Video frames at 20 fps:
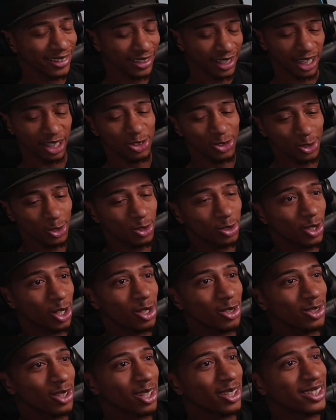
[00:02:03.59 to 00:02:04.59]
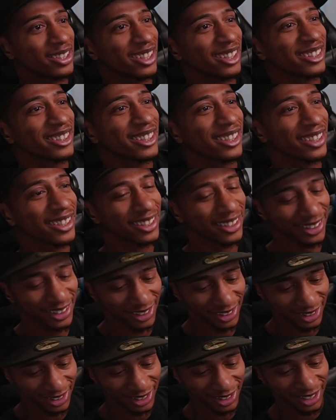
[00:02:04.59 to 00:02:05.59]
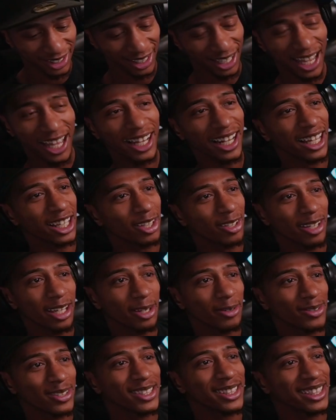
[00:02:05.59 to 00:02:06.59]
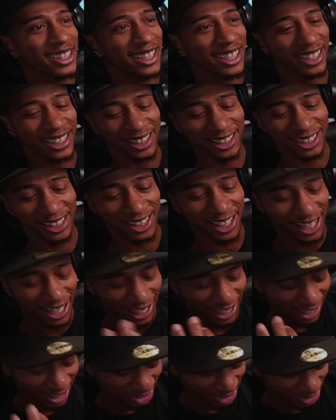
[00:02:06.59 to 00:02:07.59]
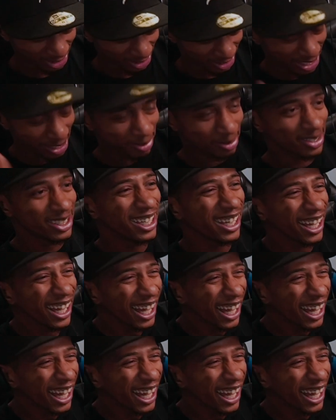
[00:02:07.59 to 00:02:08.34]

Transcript: I shoot some. Act like you ain't even see nothing. Act like you dropped.